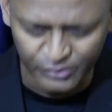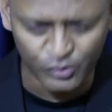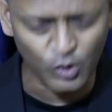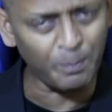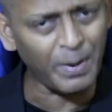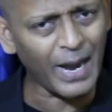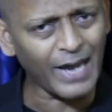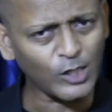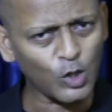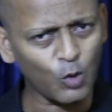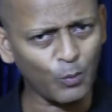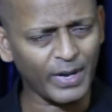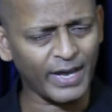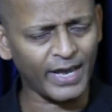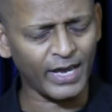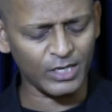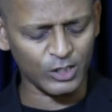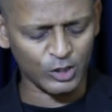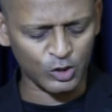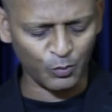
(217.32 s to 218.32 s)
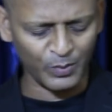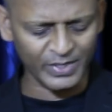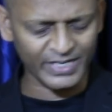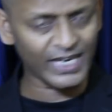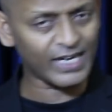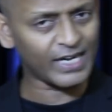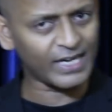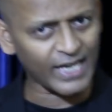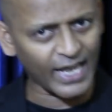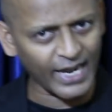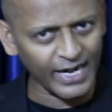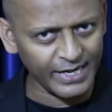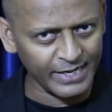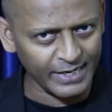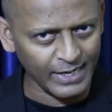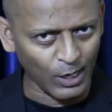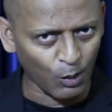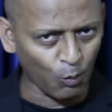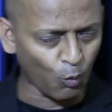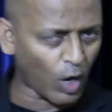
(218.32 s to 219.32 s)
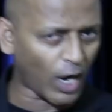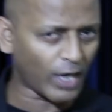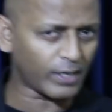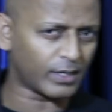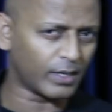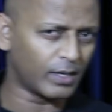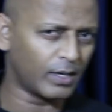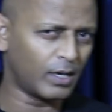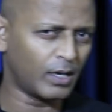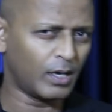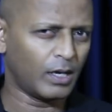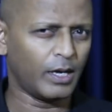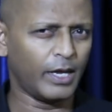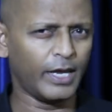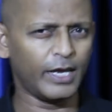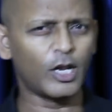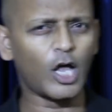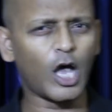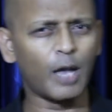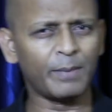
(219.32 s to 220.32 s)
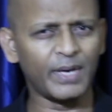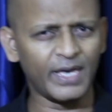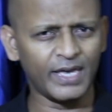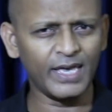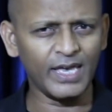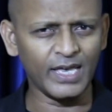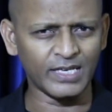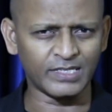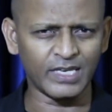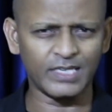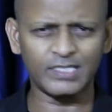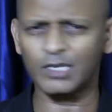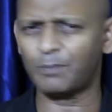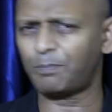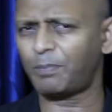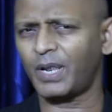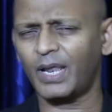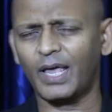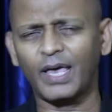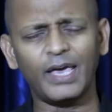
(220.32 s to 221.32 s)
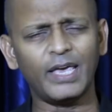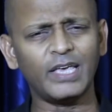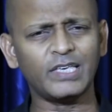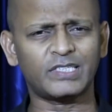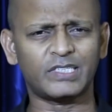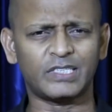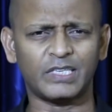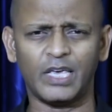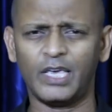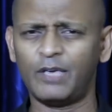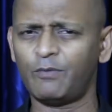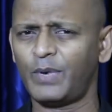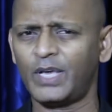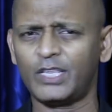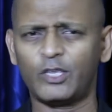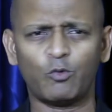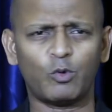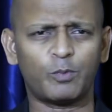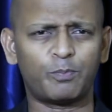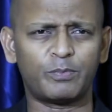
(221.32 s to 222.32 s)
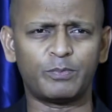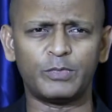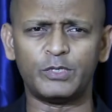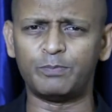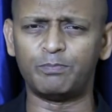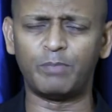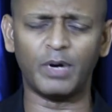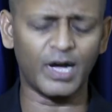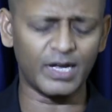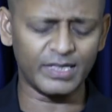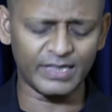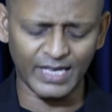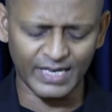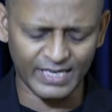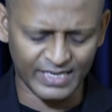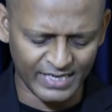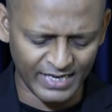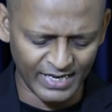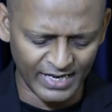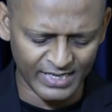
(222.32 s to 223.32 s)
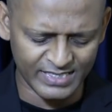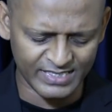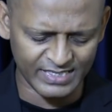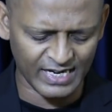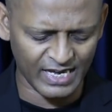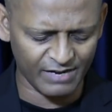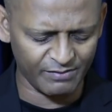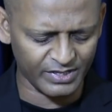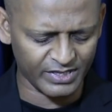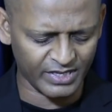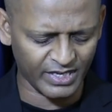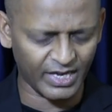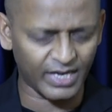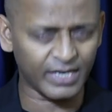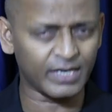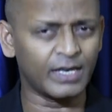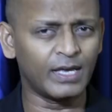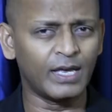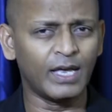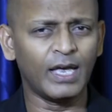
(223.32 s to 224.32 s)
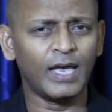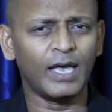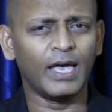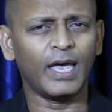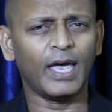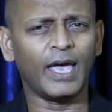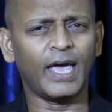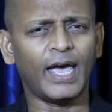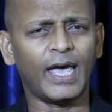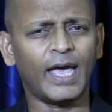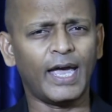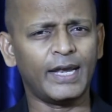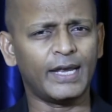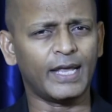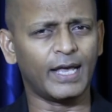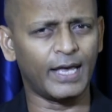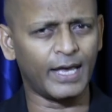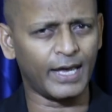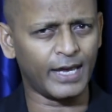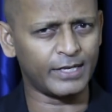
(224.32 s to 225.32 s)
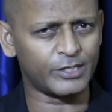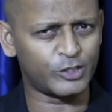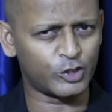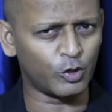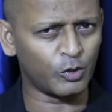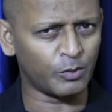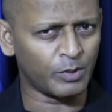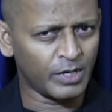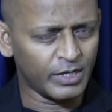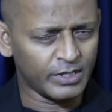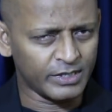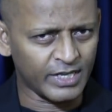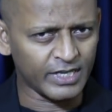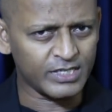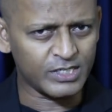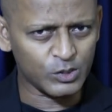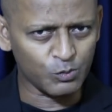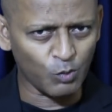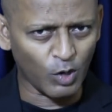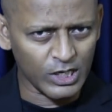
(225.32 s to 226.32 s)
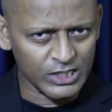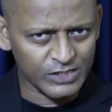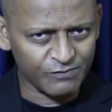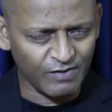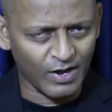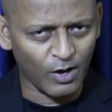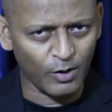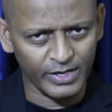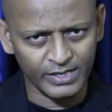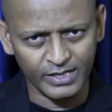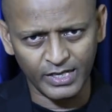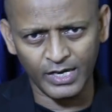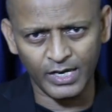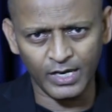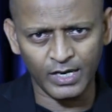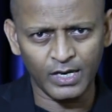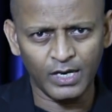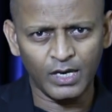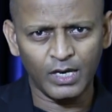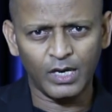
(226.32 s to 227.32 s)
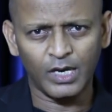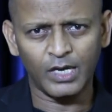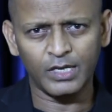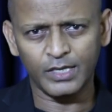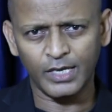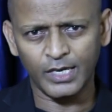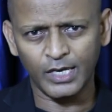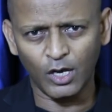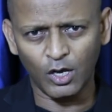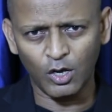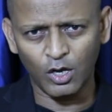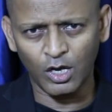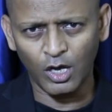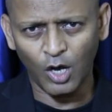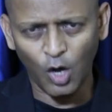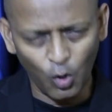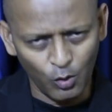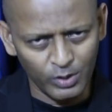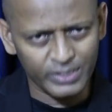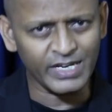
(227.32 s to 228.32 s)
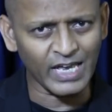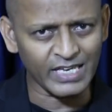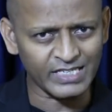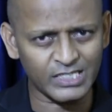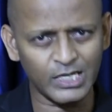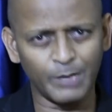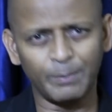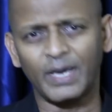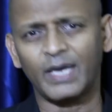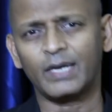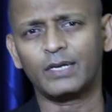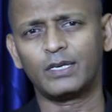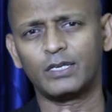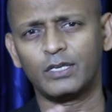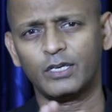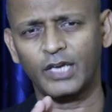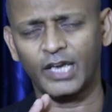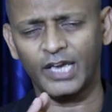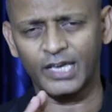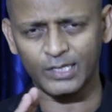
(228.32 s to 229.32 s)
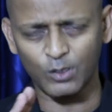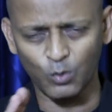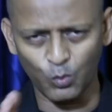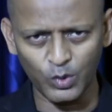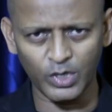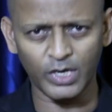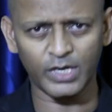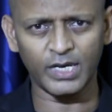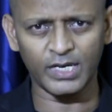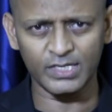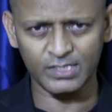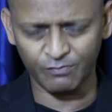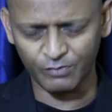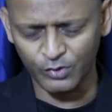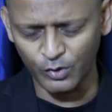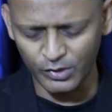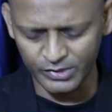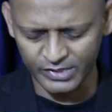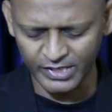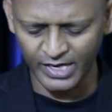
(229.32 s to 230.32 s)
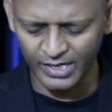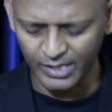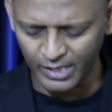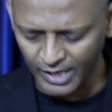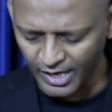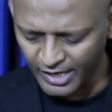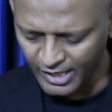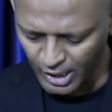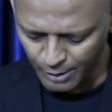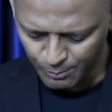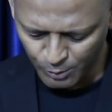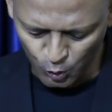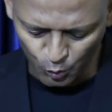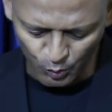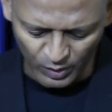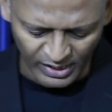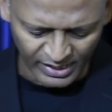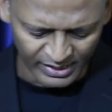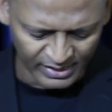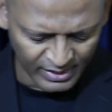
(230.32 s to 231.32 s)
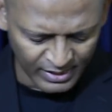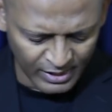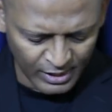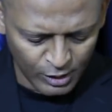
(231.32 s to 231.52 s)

So by the way, to get an idea what Hinnom is, it's a place where they would burn their kids and everything. And so this is what is found in the Old Testament. And the word is, of course, a Hebrew word.